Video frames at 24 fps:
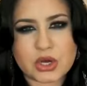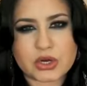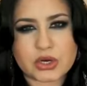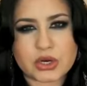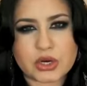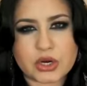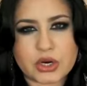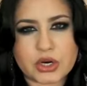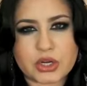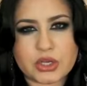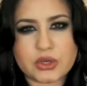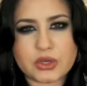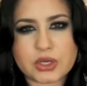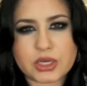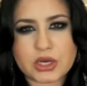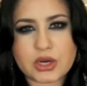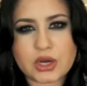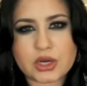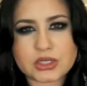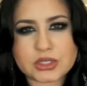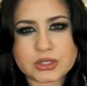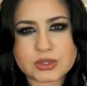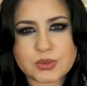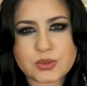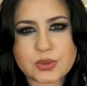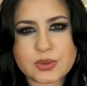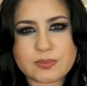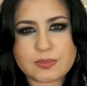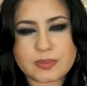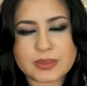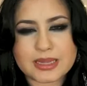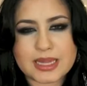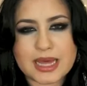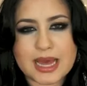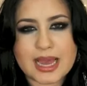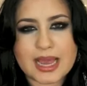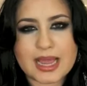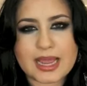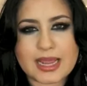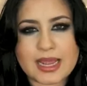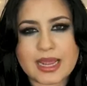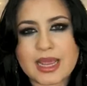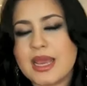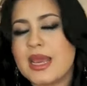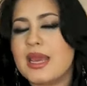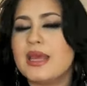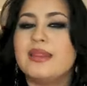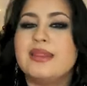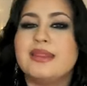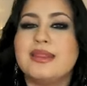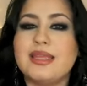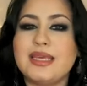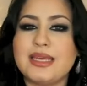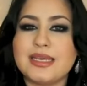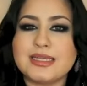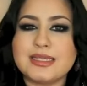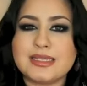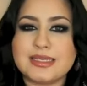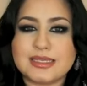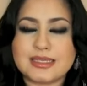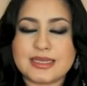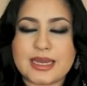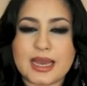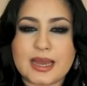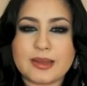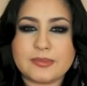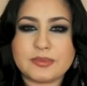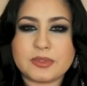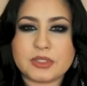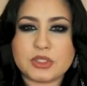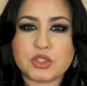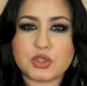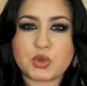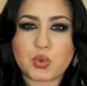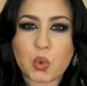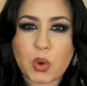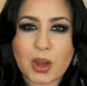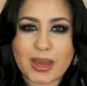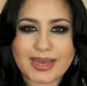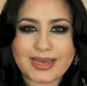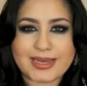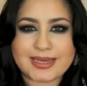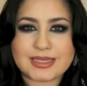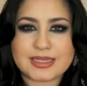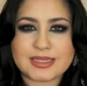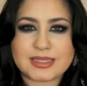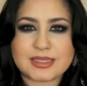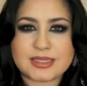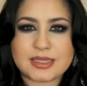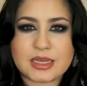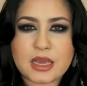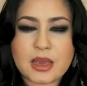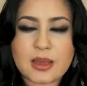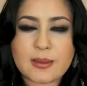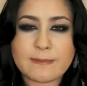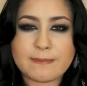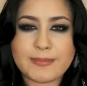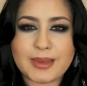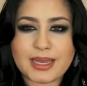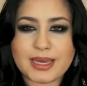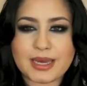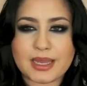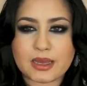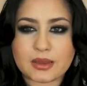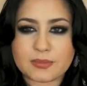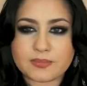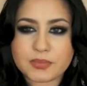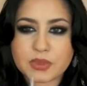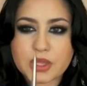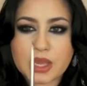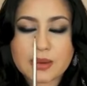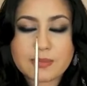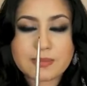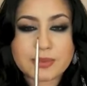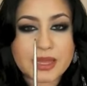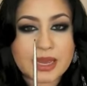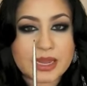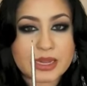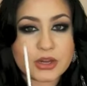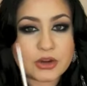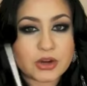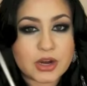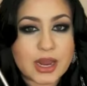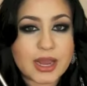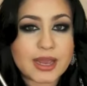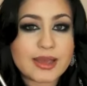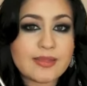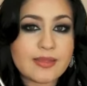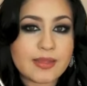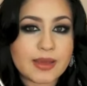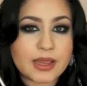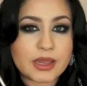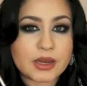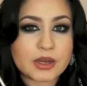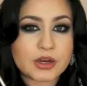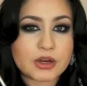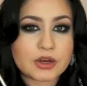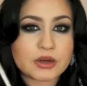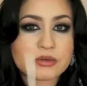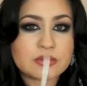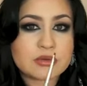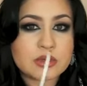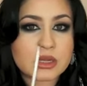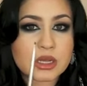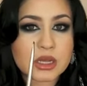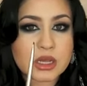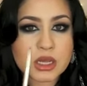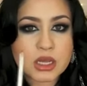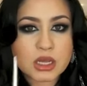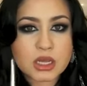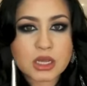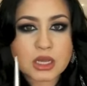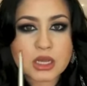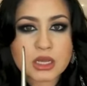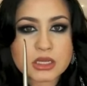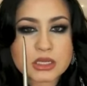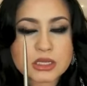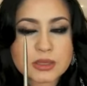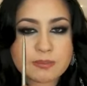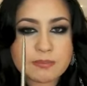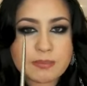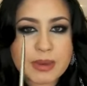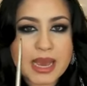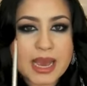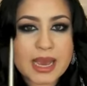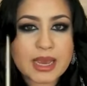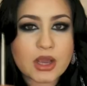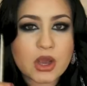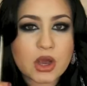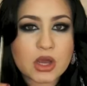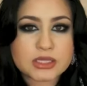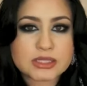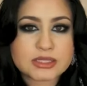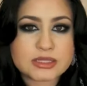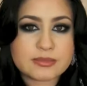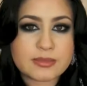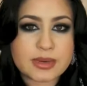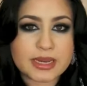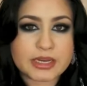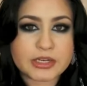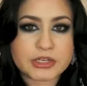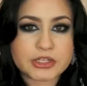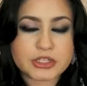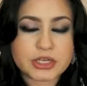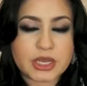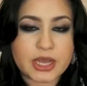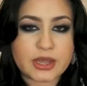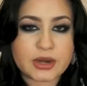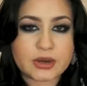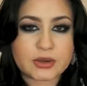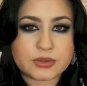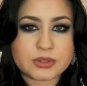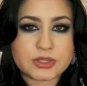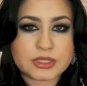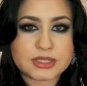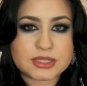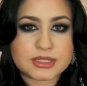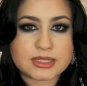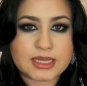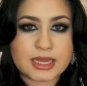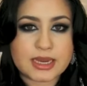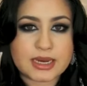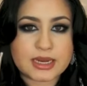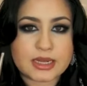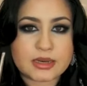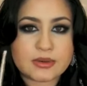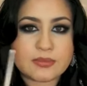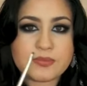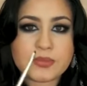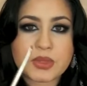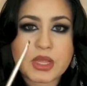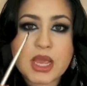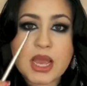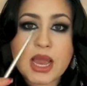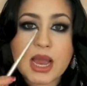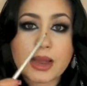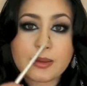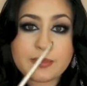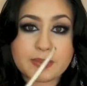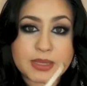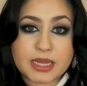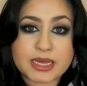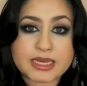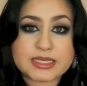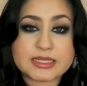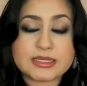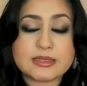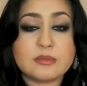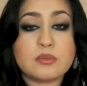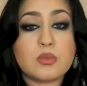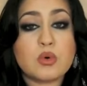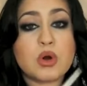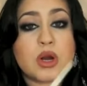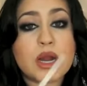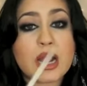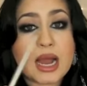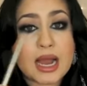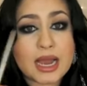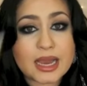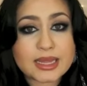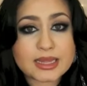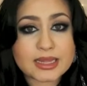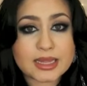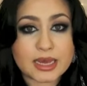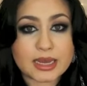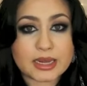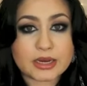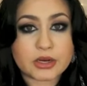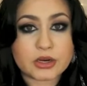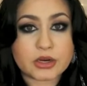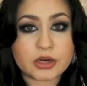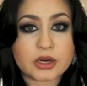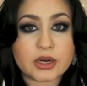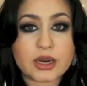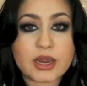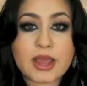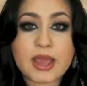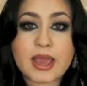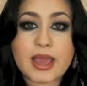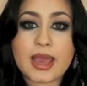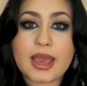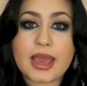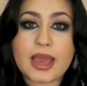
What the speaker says: longer, you can also apply these steps twice, meaning apply your eyeliner, pack on some eyeshadow to set it, apply some more eyeliner,